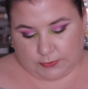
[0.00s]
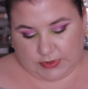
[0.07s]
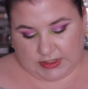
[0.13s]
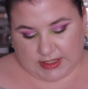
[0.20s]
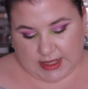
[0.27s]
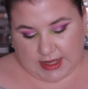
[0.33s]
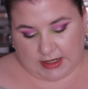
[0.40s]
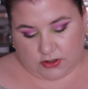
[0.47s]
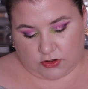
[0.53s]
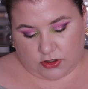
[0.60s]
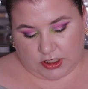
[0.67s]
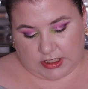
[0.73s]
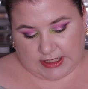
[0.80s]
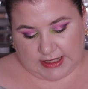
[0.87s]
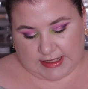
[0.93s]
with
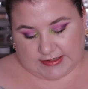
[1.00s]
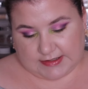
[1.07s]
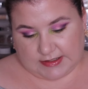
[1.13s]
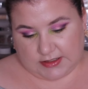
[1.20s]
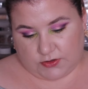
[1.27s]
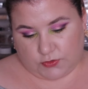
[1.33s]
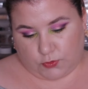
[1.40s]
Hyaluronic Acid,